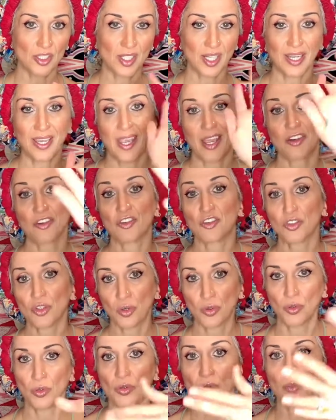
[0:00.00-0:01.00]
I can't
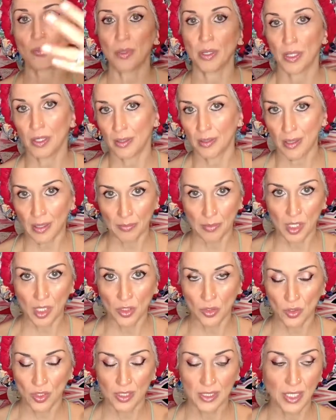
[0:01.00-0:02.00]
show you, but I mean,
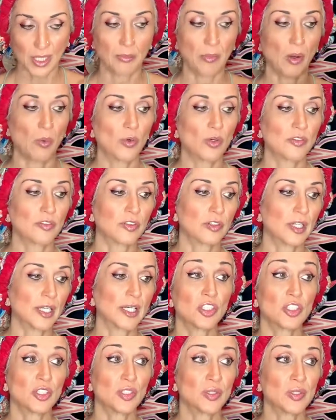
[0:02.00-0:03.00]
you can take my word for
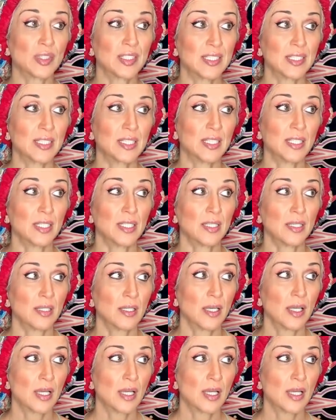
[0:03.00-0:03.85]
it, to see